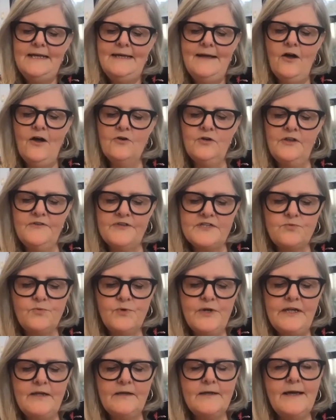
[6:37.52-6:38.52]
only this
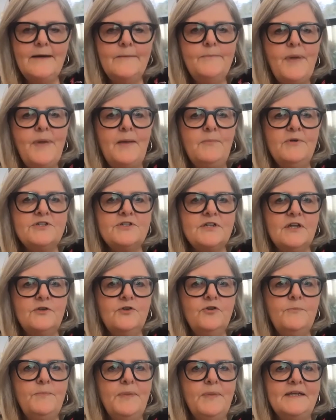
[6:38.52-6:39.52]
week published a
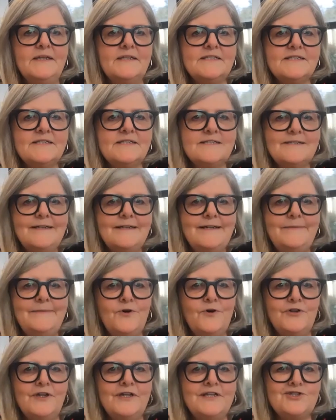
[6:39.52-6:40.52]
new piece
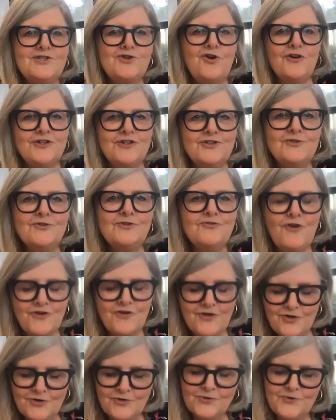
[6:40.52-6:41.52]
on his Cockatoo
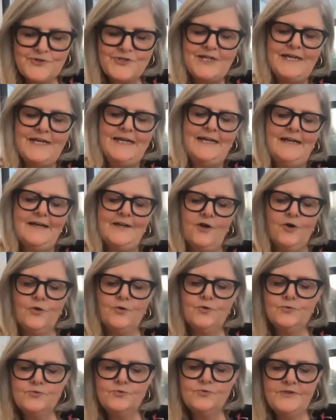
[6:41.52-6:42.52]
Chronicles
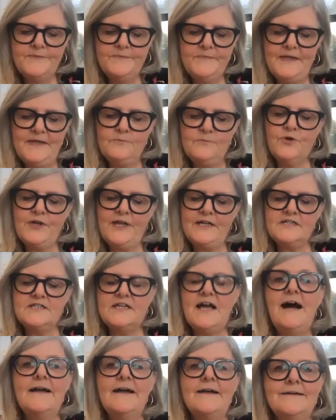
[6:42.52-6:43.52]
called "It Will Get
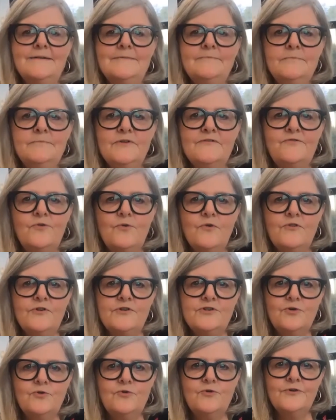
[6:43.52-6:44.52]
Darker Before the
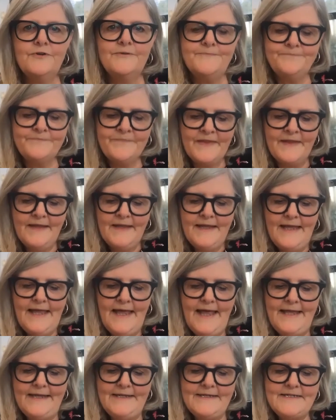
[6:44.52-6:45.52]
Dawn."
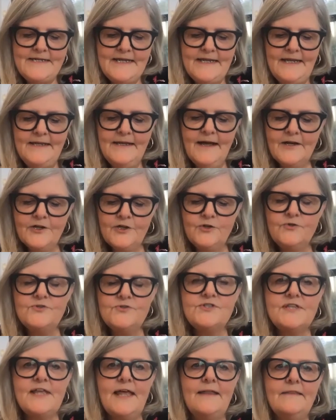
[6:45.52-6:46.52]
And he
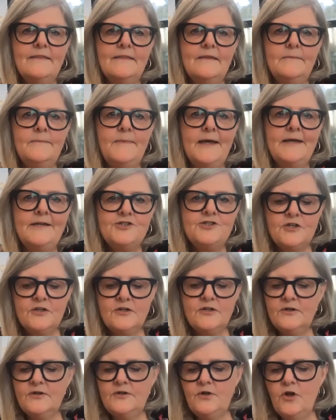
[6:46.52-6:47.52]
argues that the
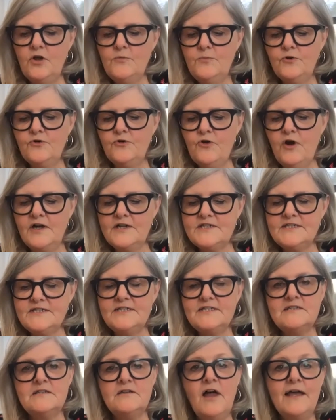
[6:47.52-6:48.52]
major global
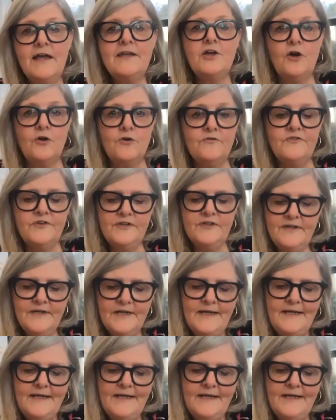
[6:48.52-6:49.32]
crises like COVID